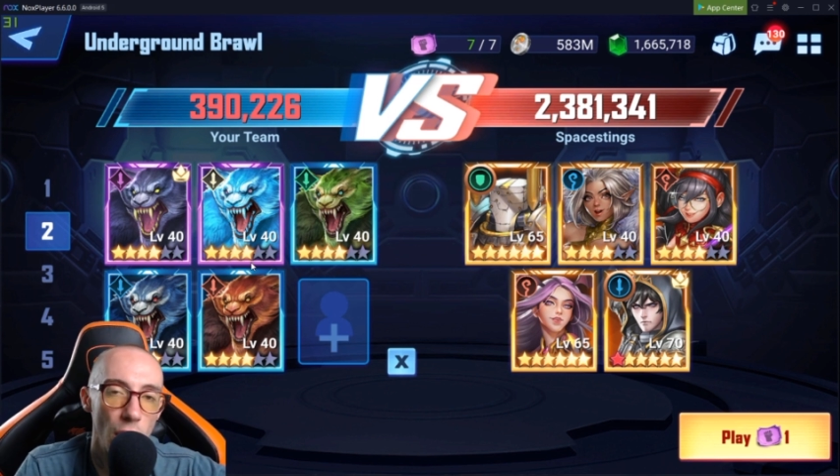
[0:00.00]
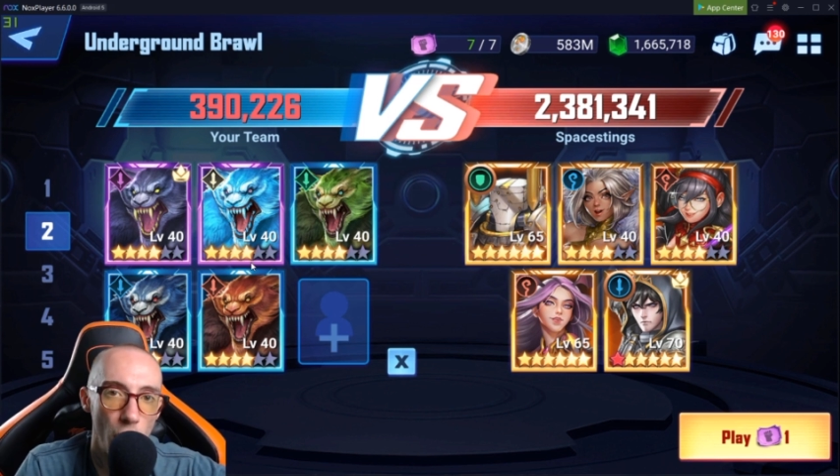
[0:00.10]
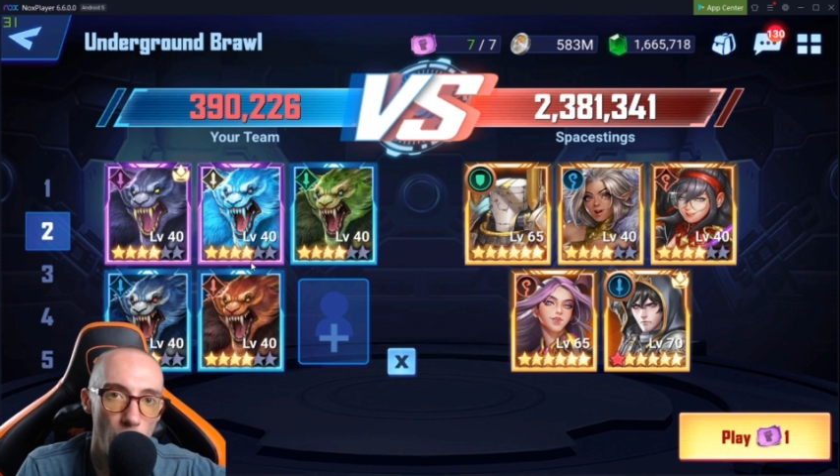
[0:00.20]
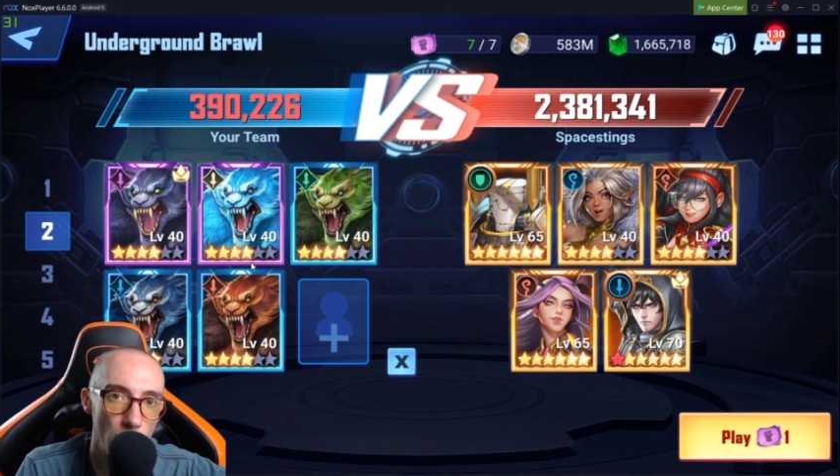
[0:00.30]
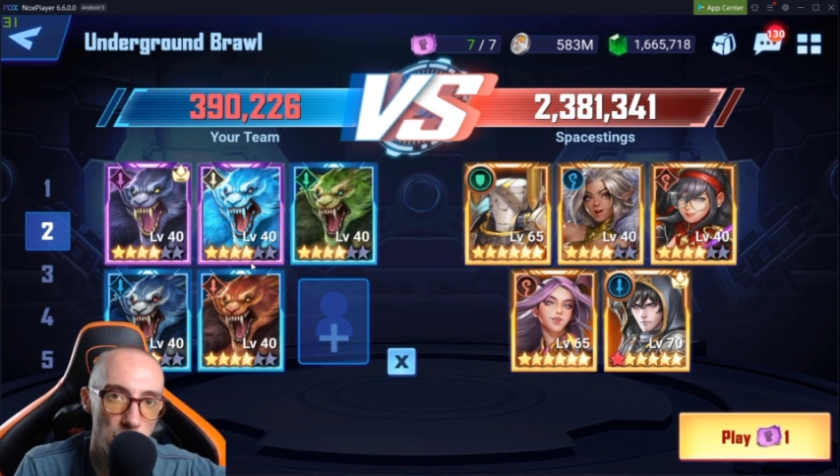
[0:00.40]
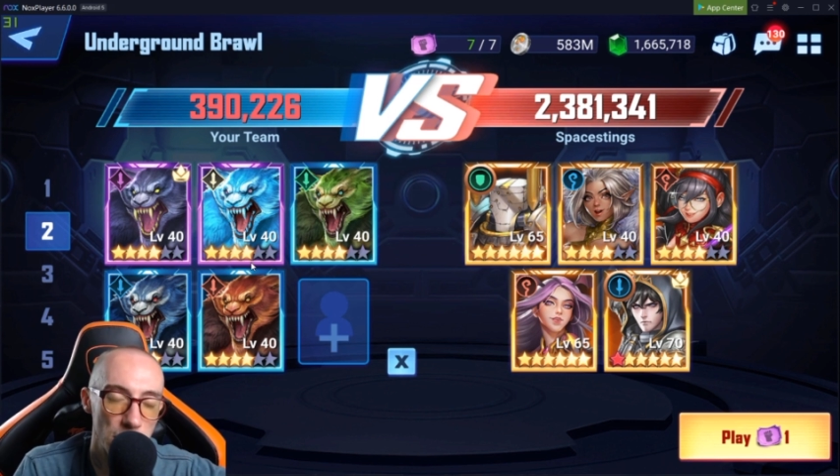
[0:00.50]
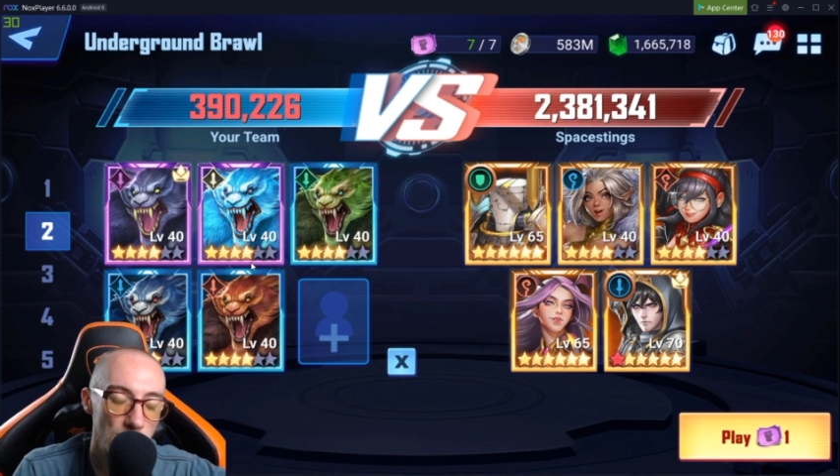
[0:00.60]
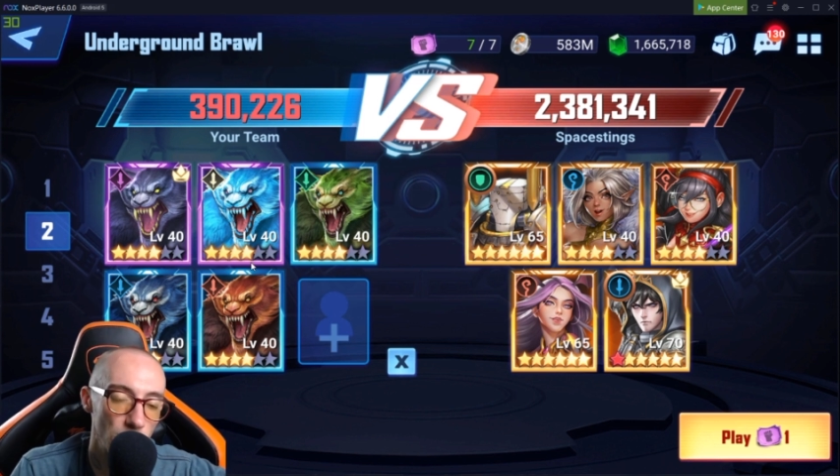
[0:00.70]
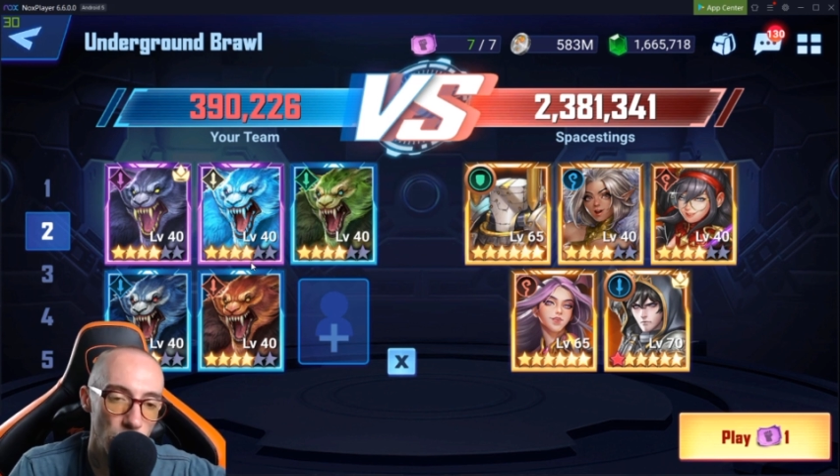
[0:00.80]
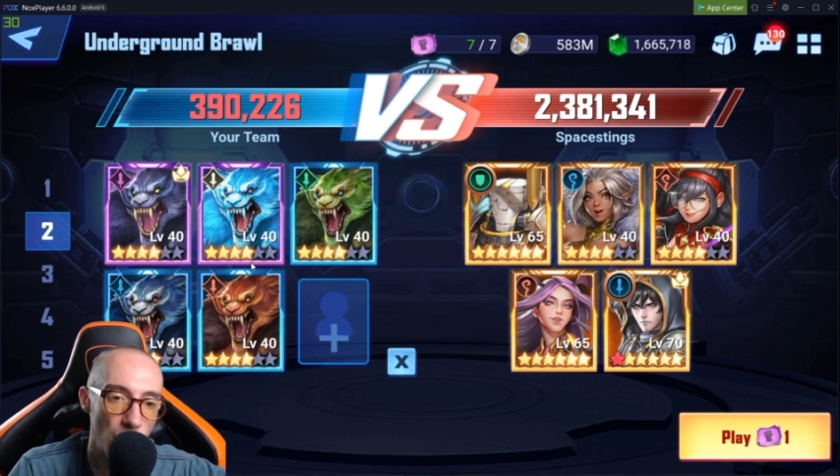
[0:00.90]
all
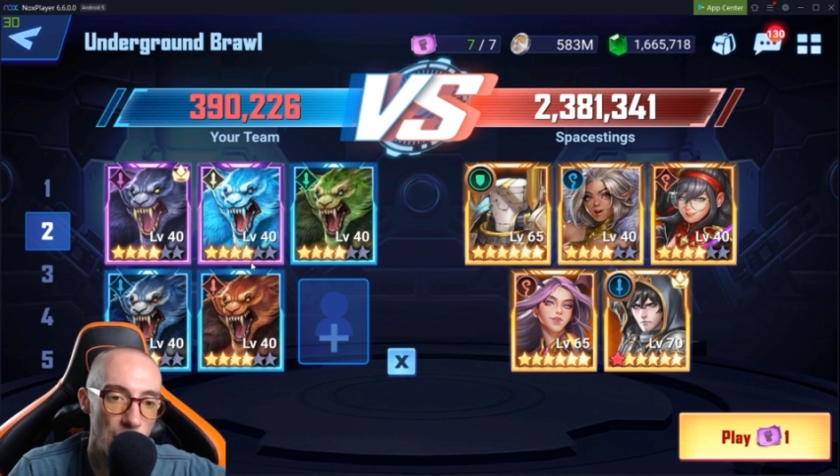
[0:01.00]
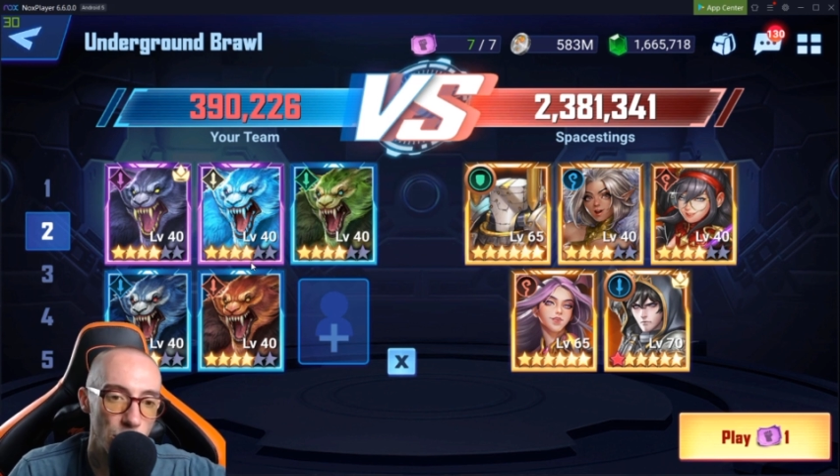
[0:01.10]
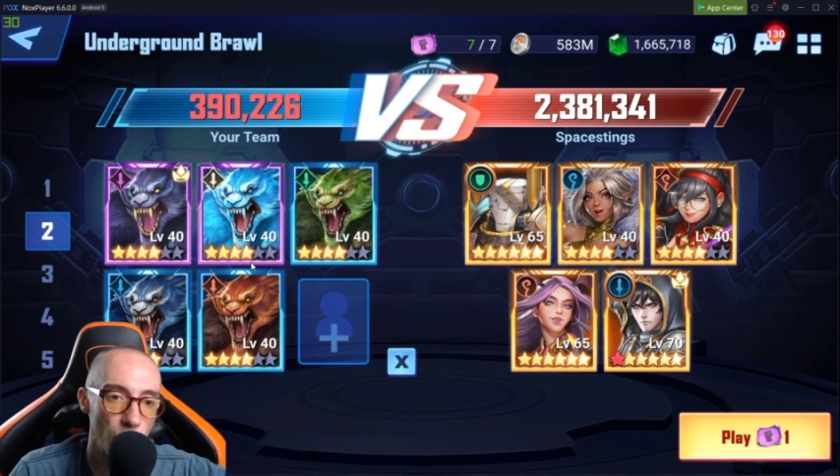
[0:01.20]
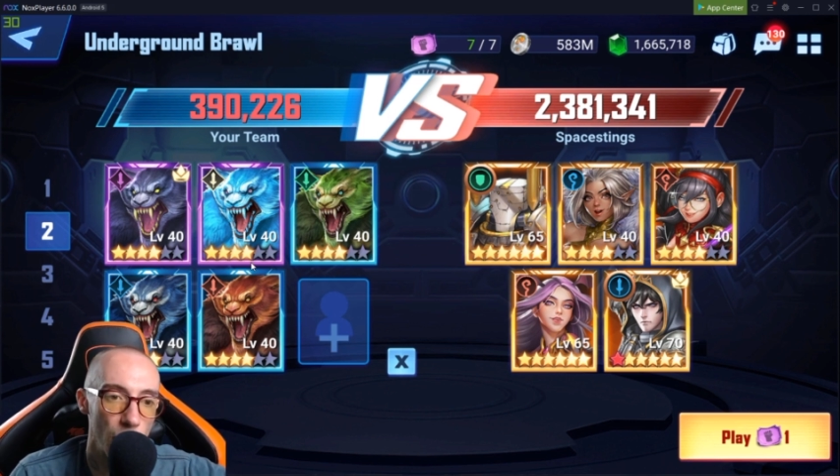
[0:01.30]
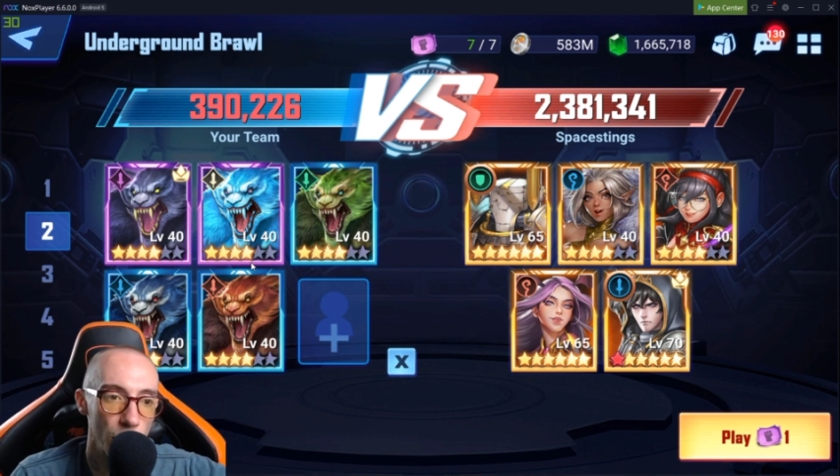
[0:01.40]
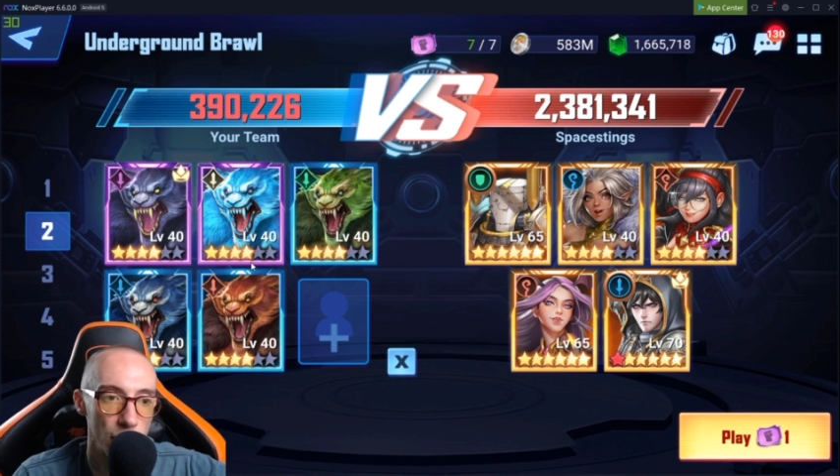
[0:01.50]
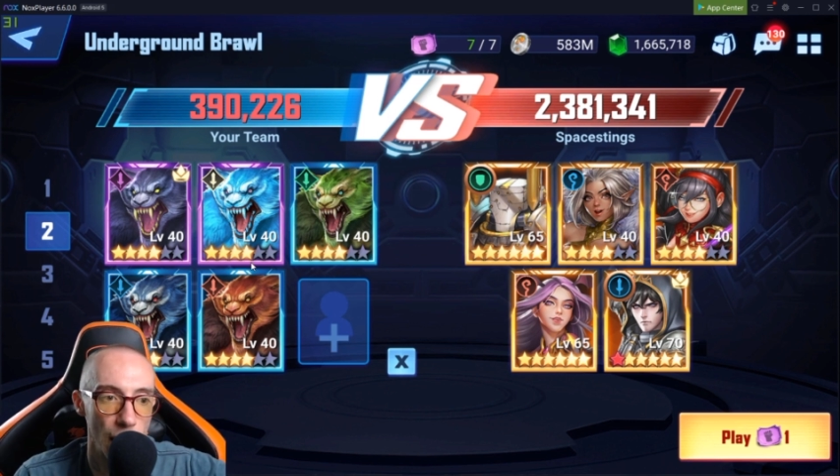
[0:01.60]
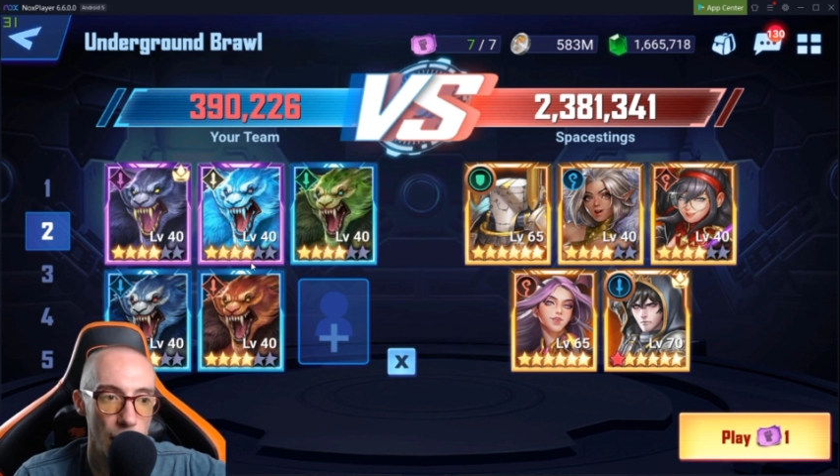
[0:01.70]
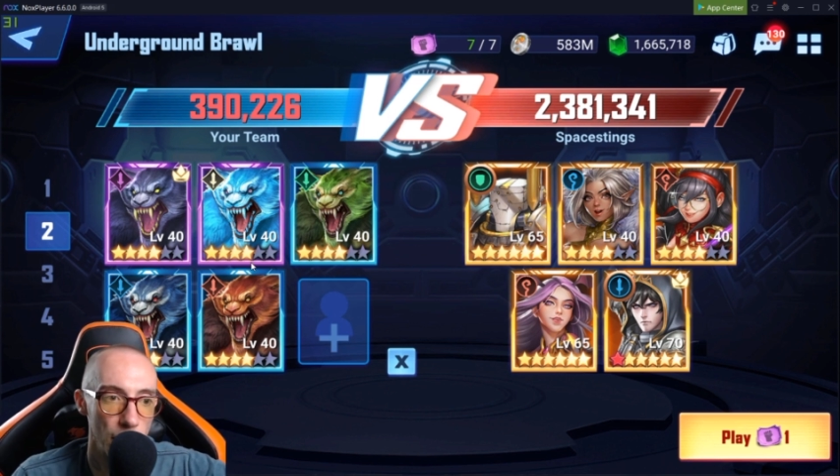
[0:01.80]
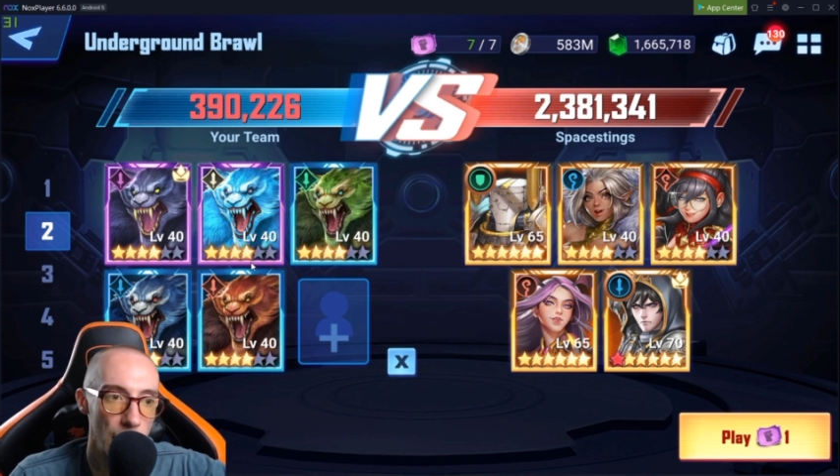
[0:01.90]
synergize well with them,